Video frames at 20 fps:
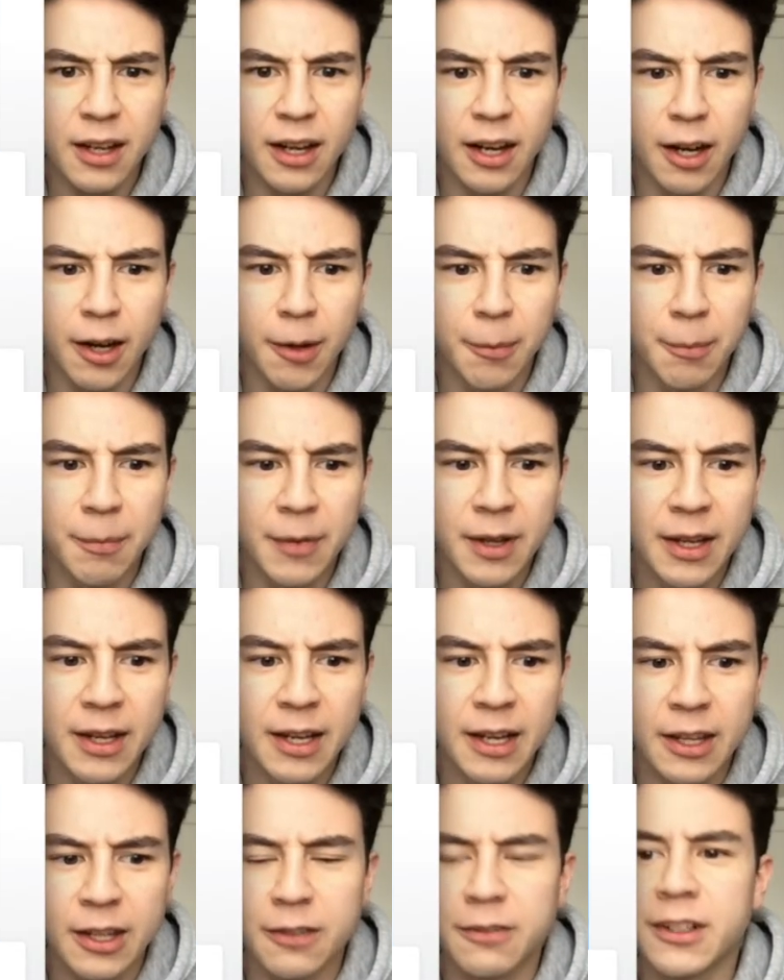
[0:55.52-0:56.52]
Um,
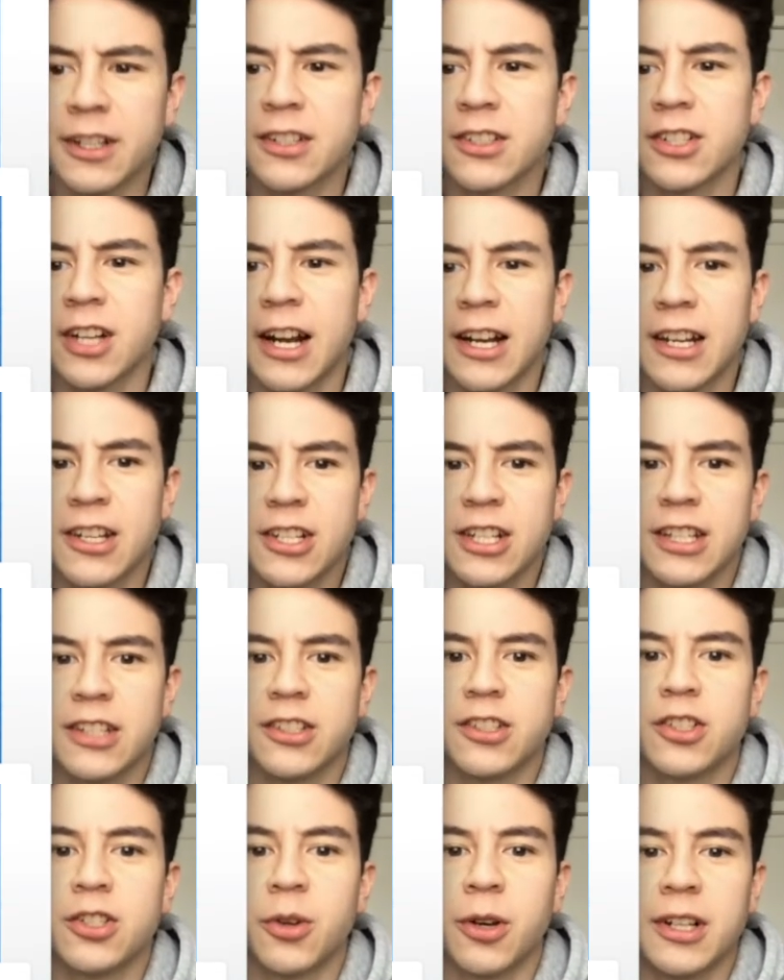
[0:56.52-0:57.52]
the first strategy
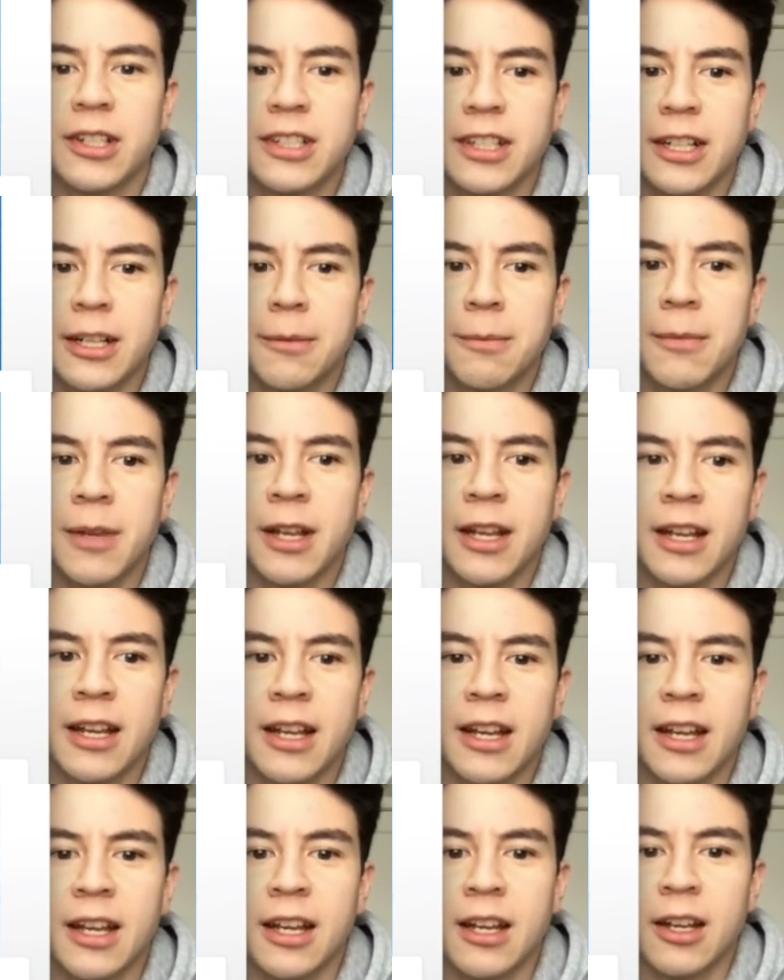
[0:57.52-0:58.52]
is short term,
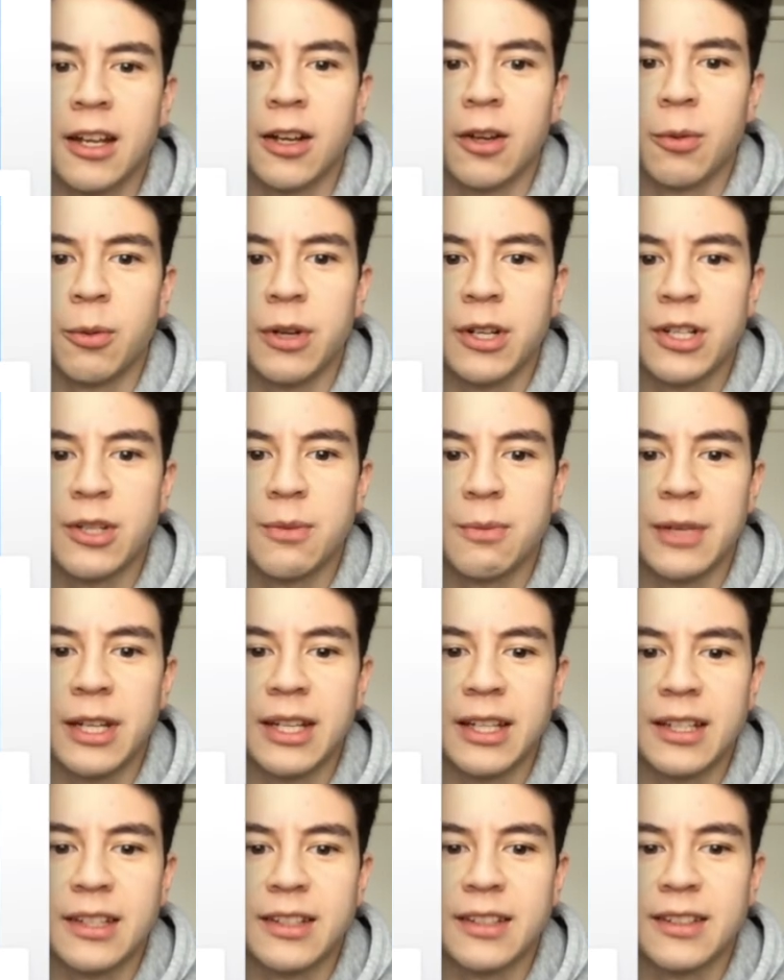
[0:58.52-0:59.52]
which
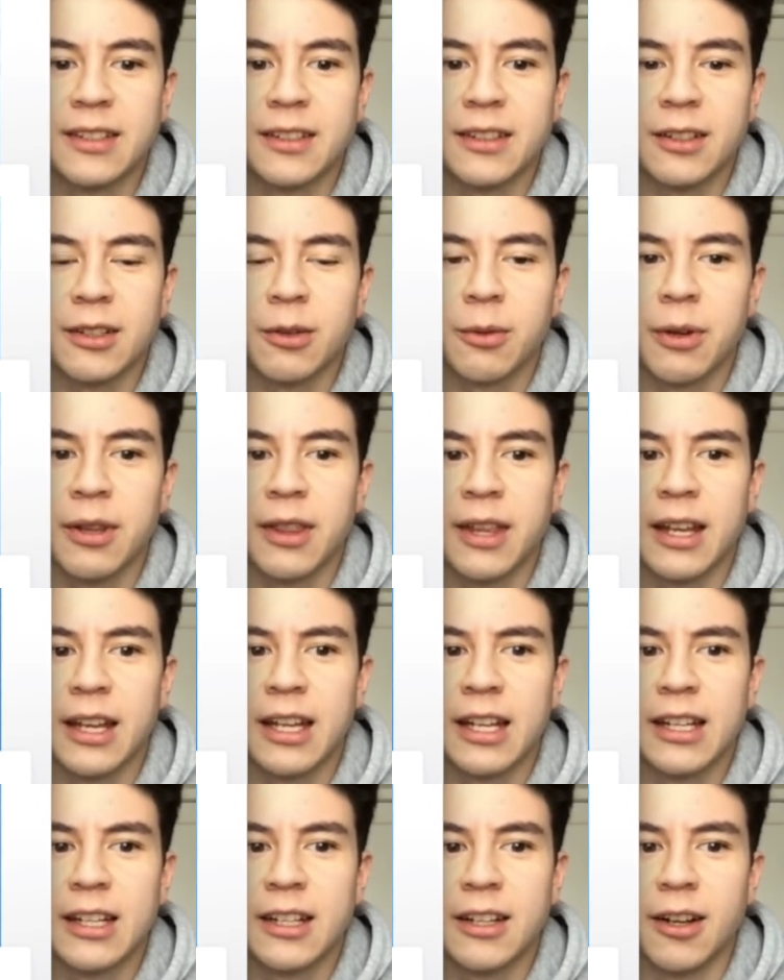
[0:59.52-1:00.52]
means
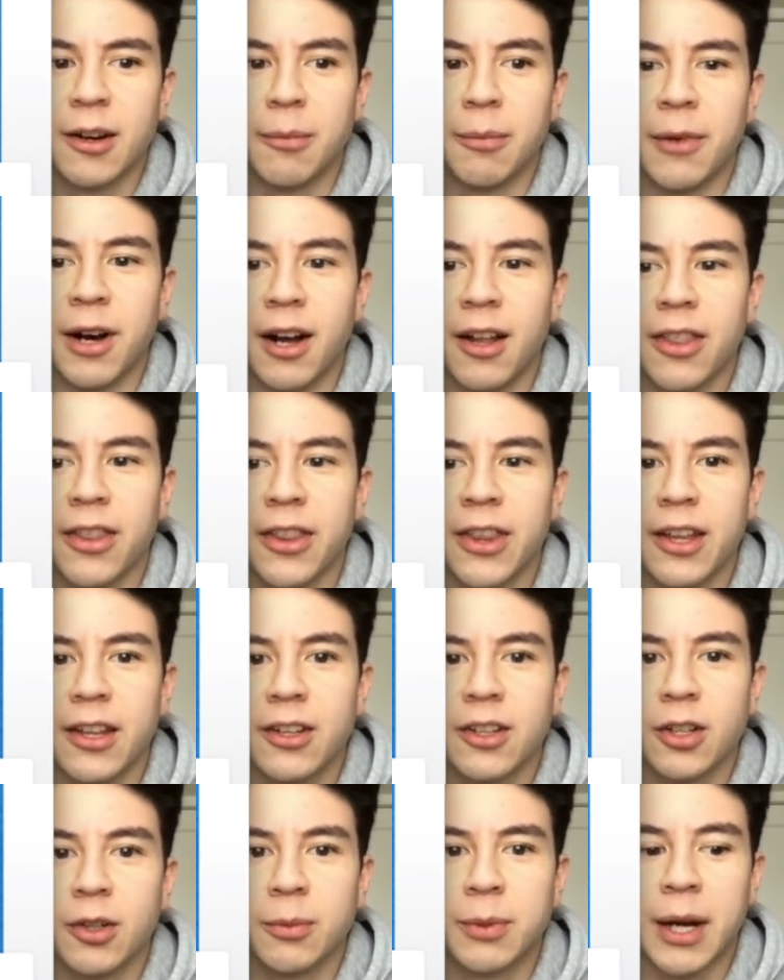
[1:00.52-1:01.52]
within a month,
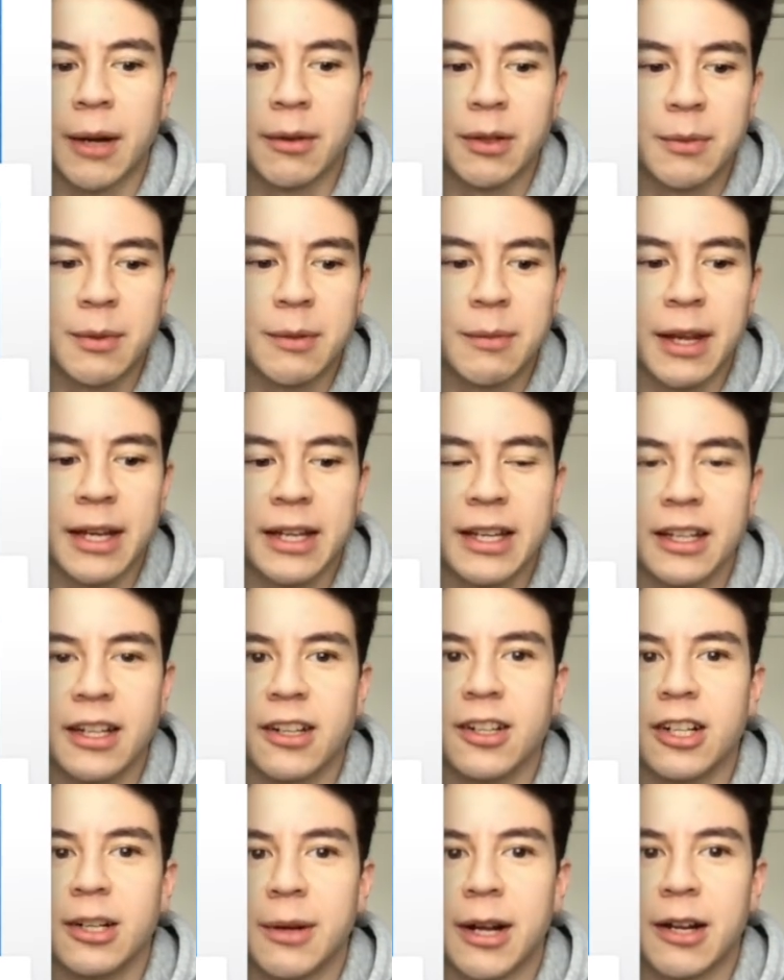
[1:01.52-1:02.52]
you'll probably be
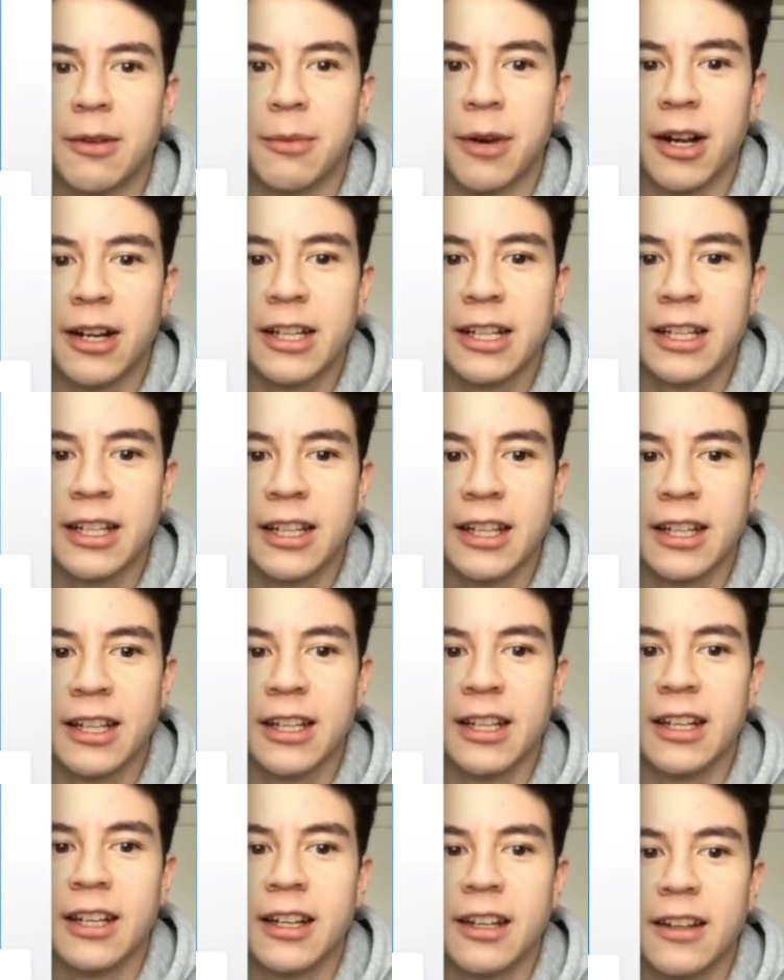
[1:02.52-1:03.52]
making a good amount of money.
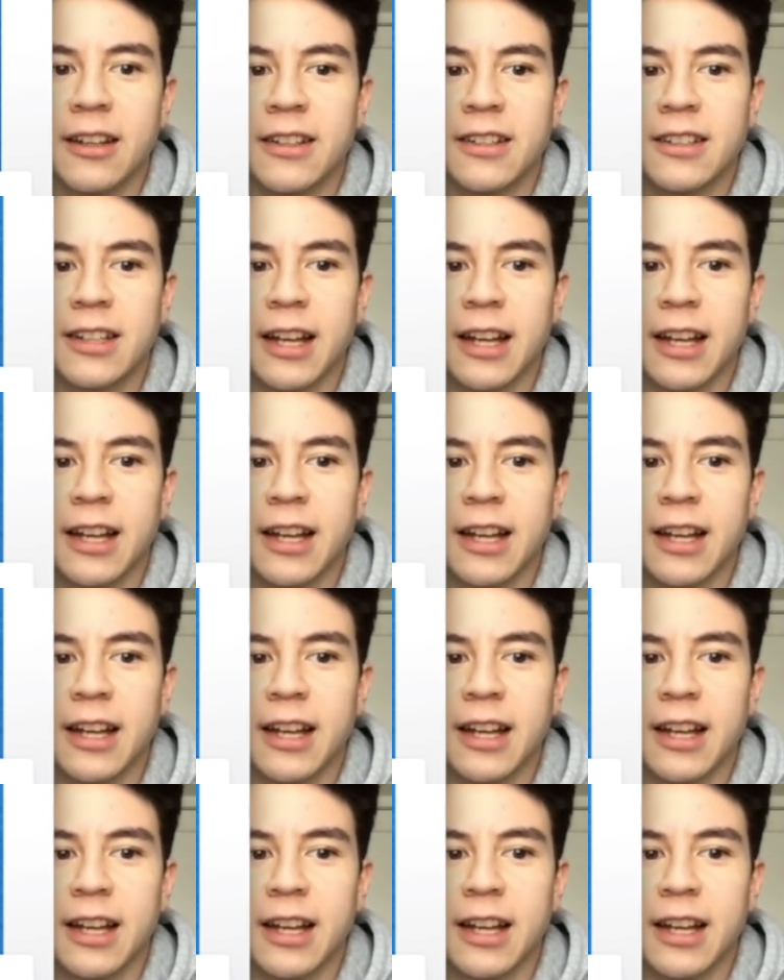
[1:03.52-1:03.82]
The